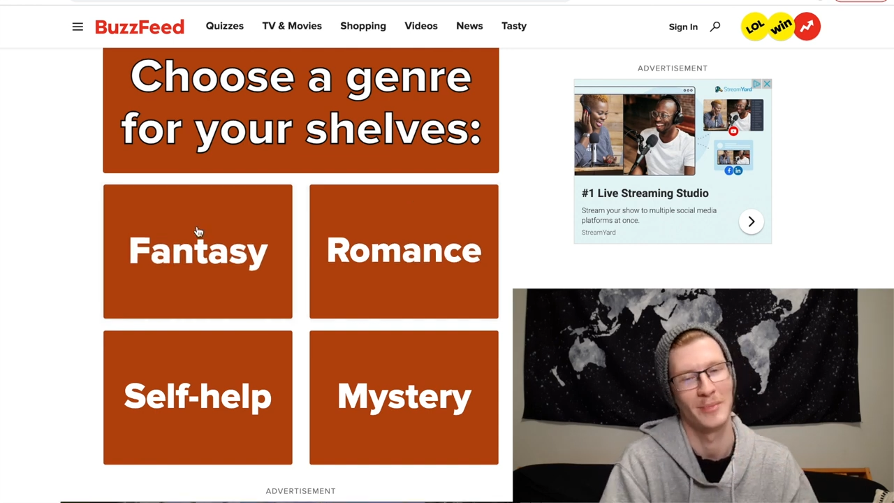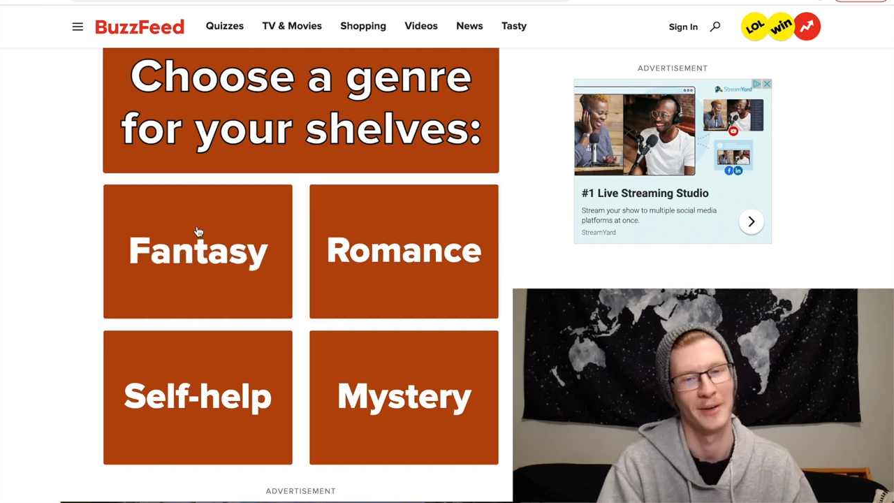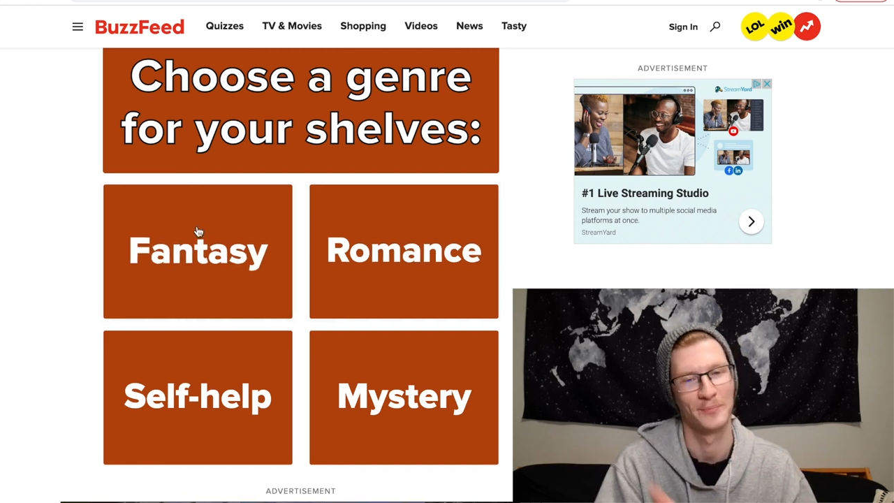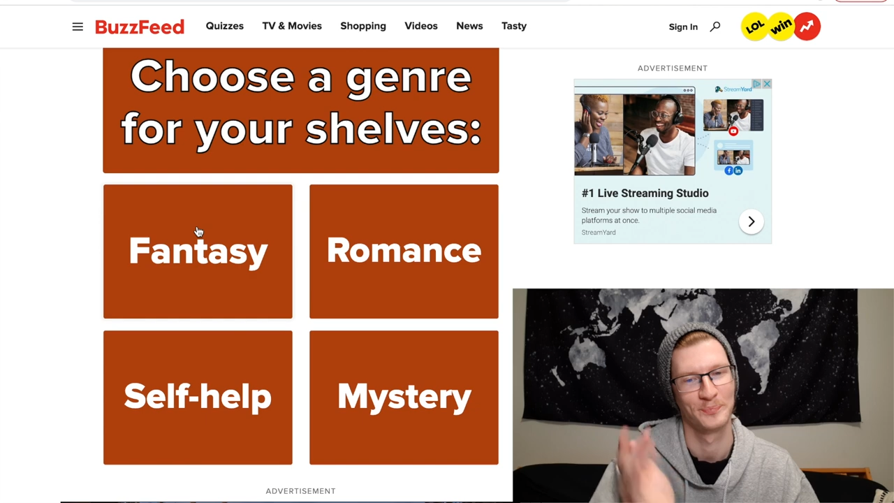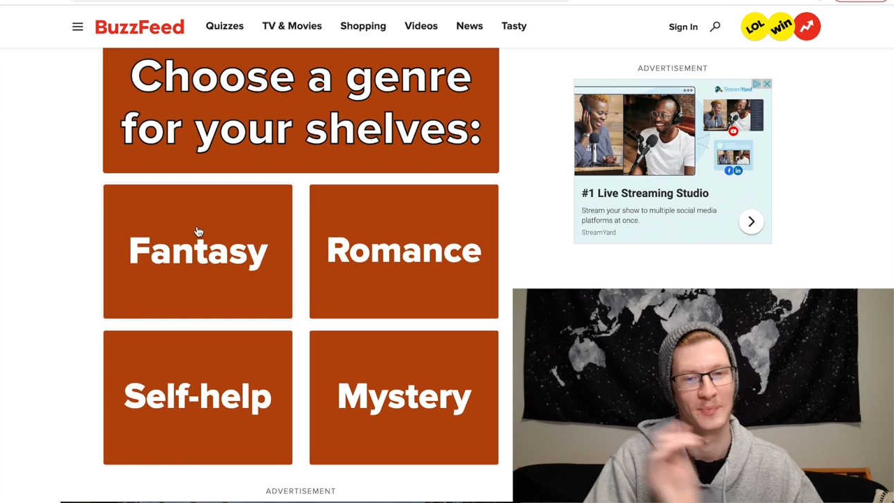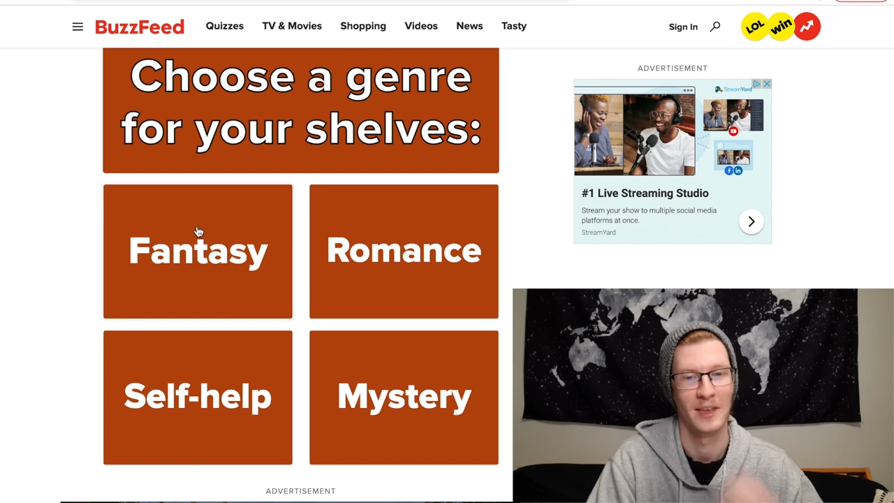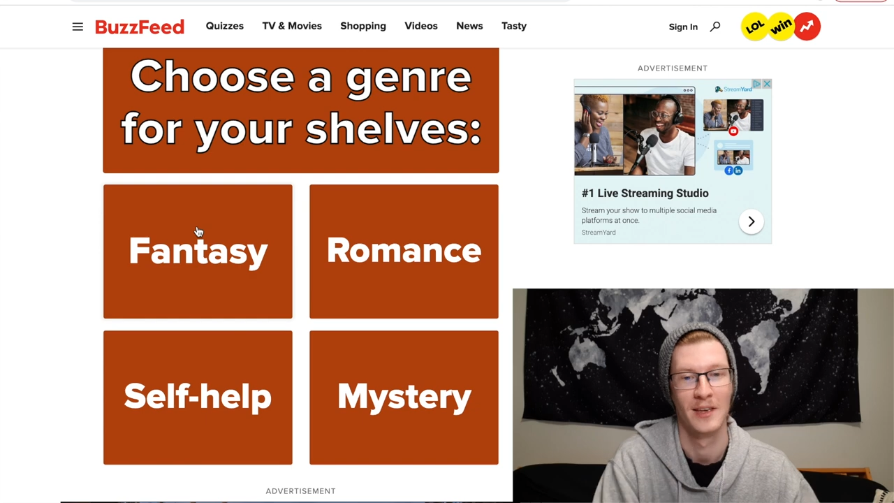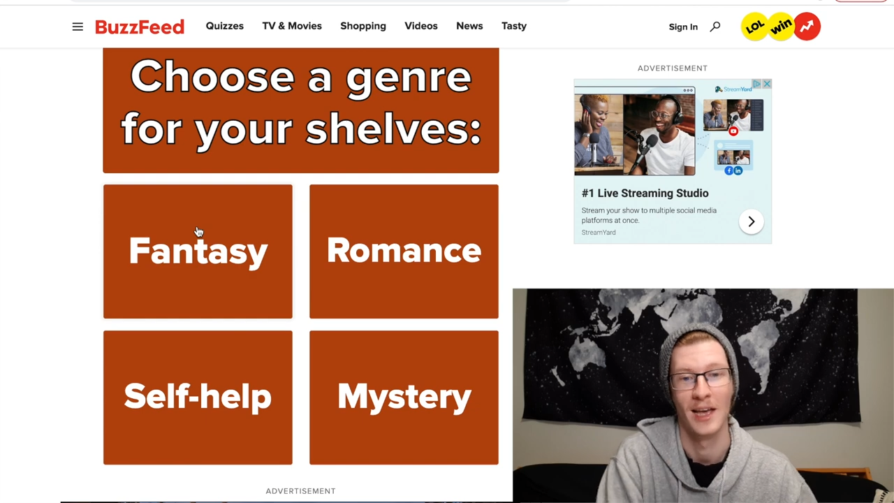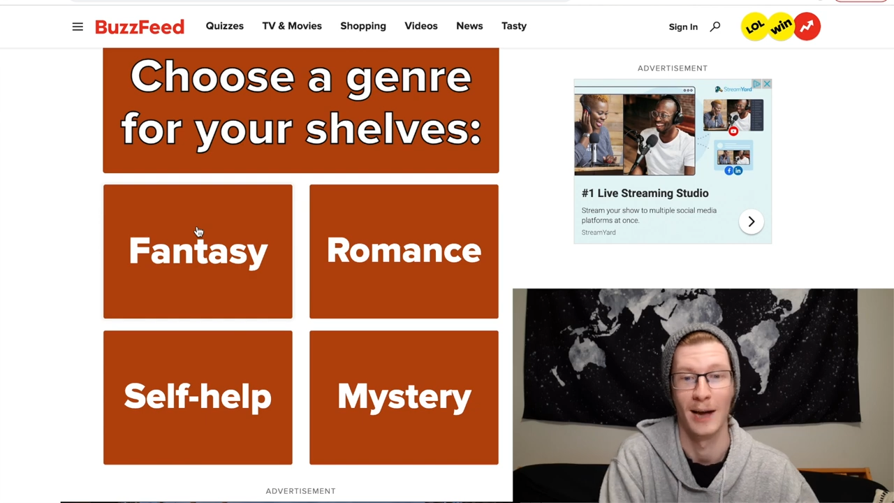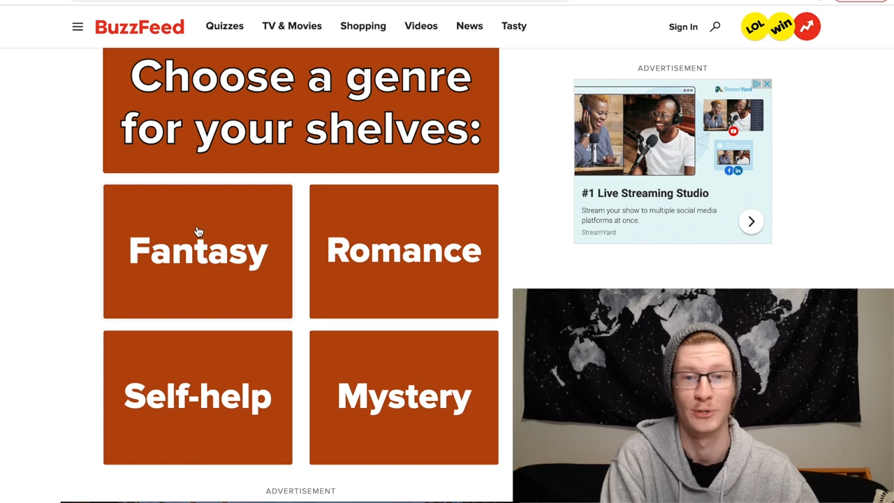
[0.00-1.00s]
but
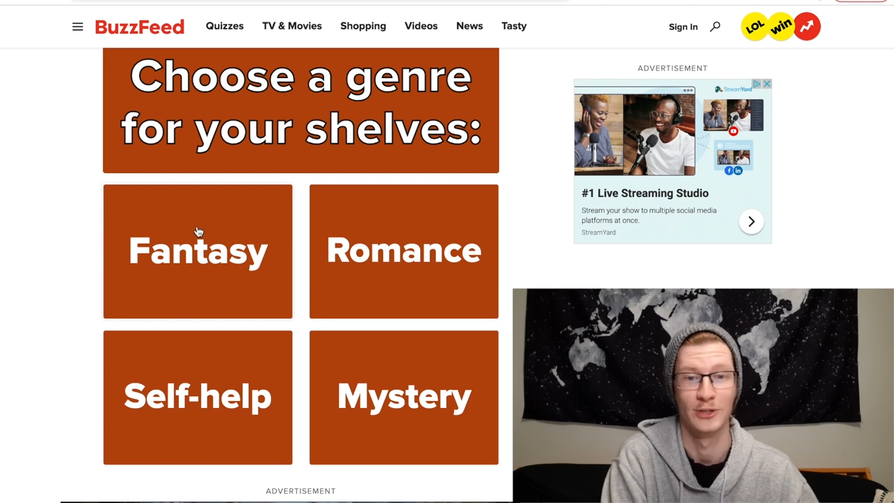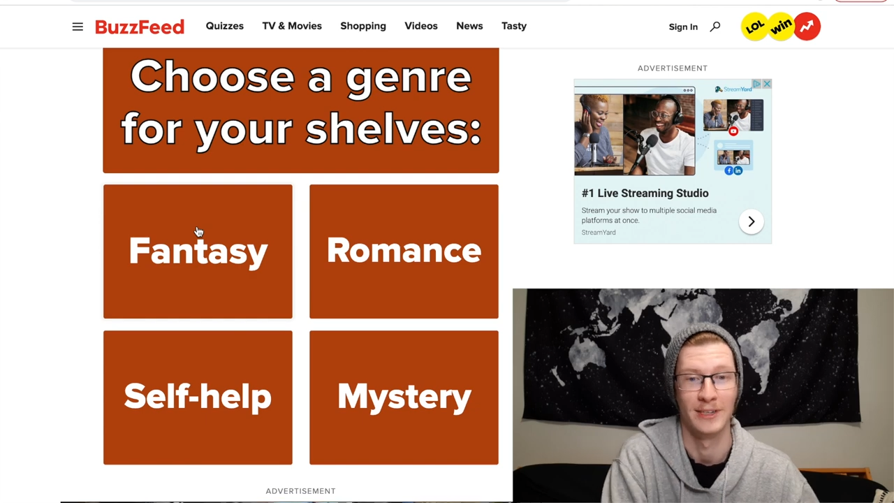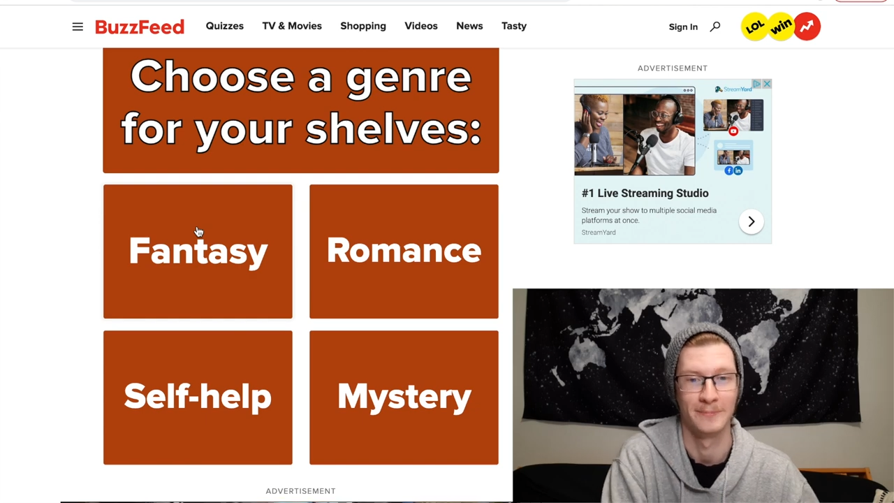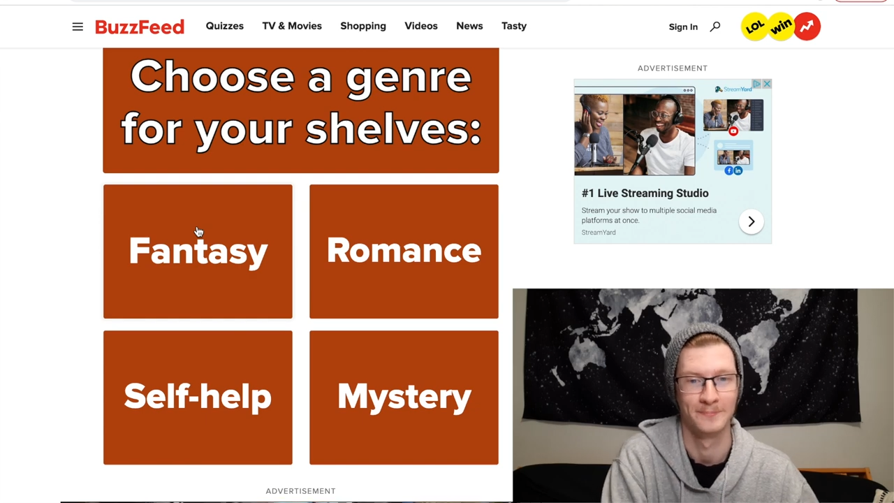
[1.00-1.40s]
I'm choosing it.